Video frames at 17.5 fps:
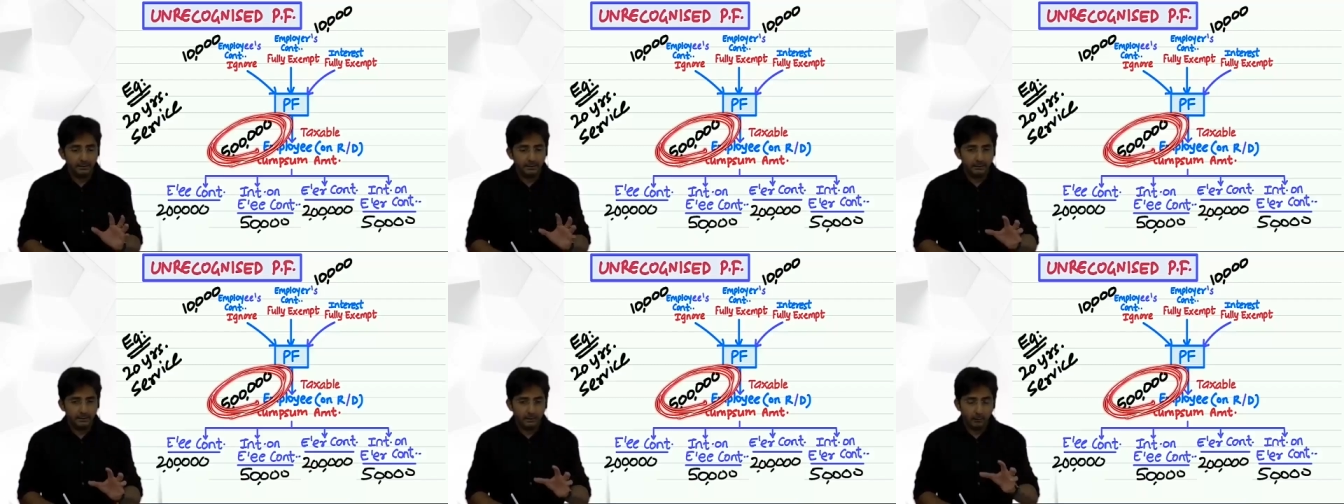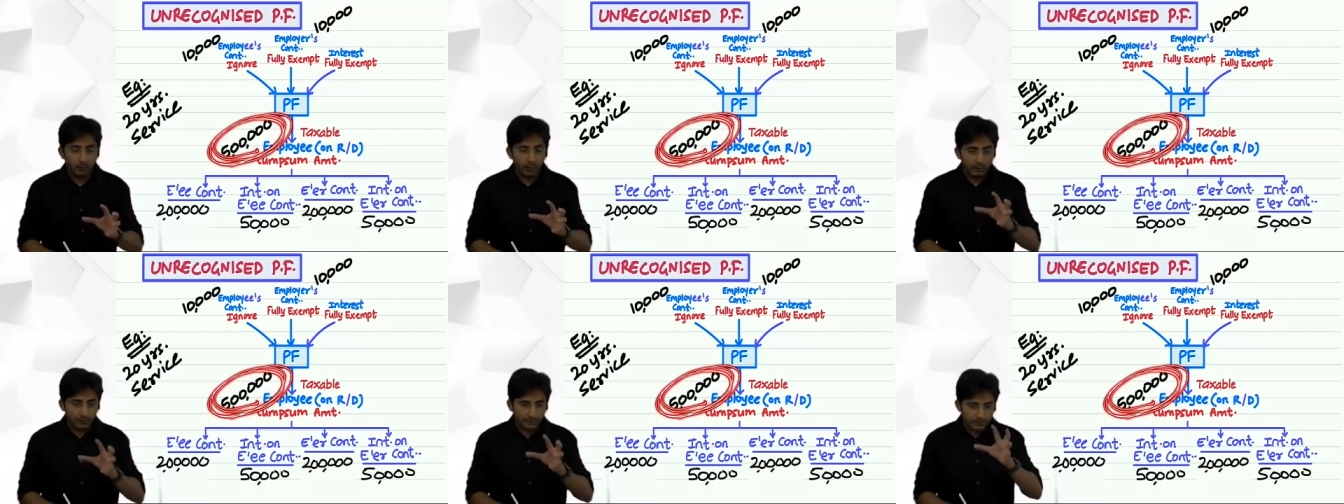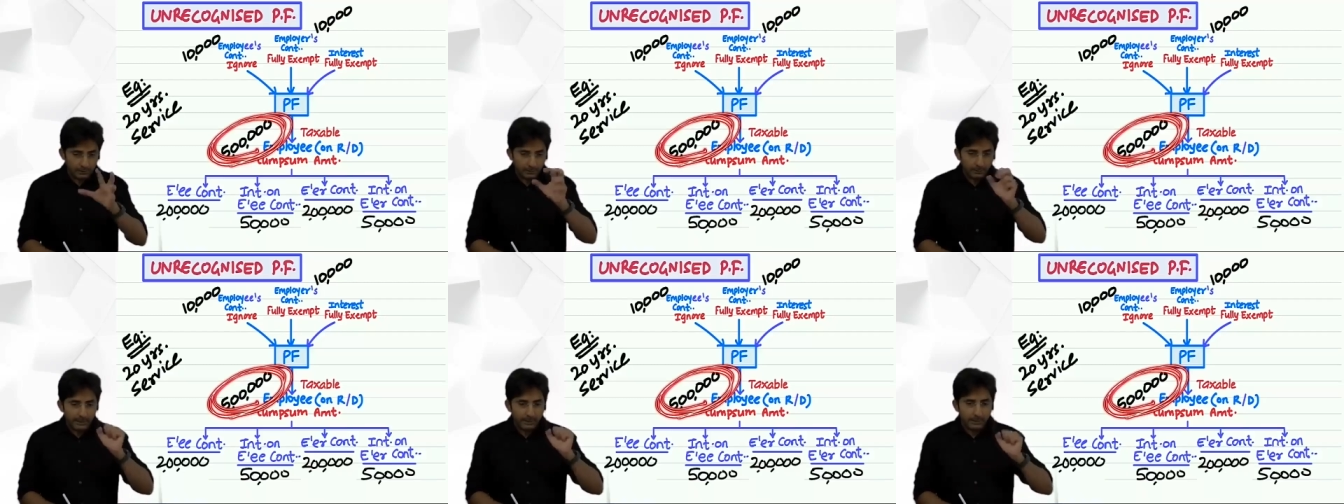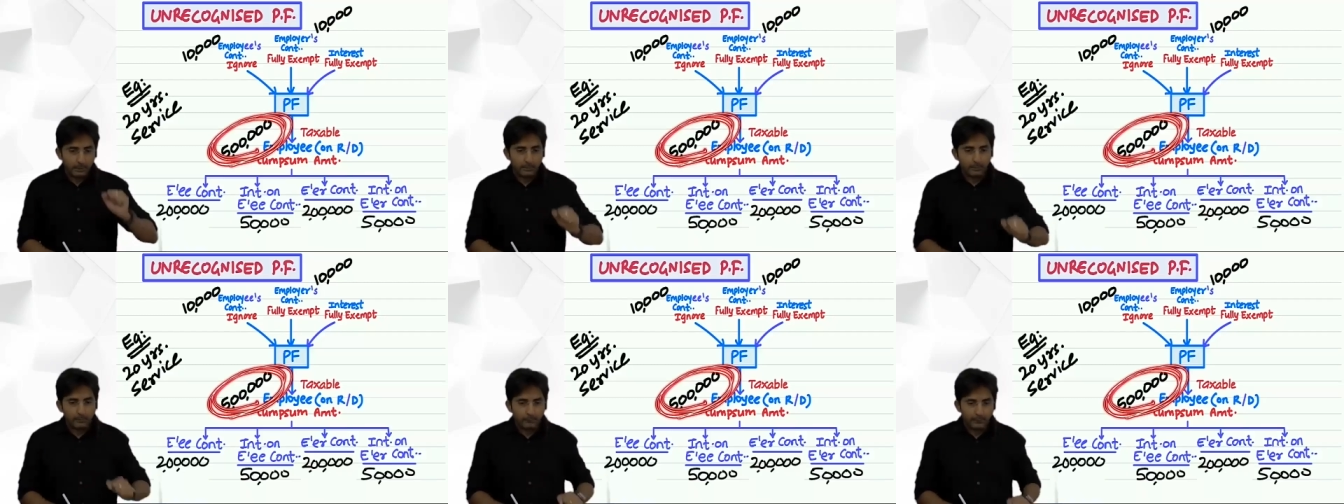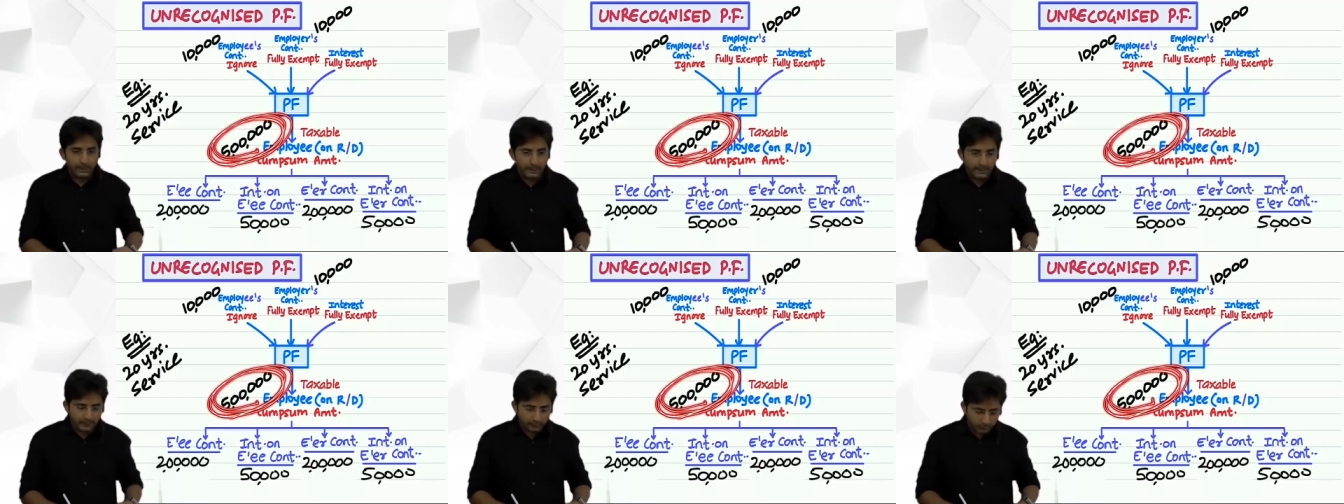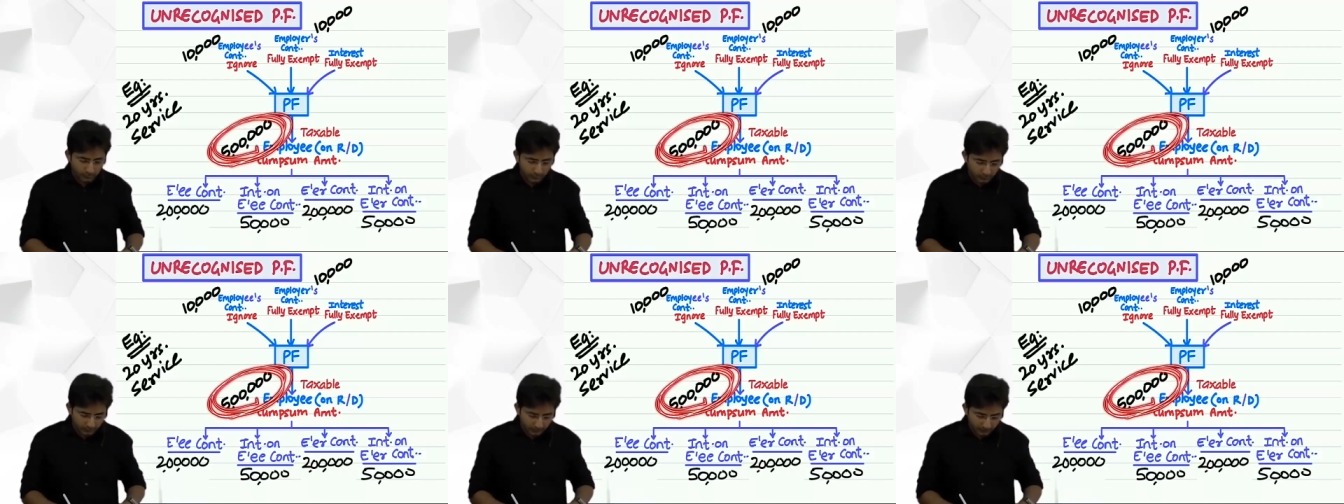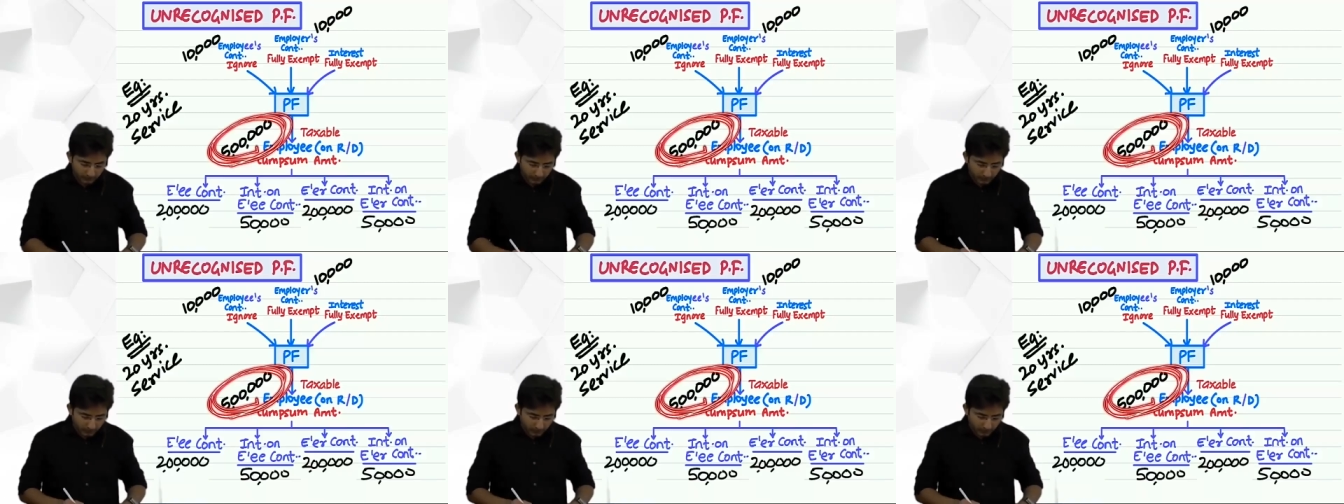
Now what is the breakup of 5 lakhs? 2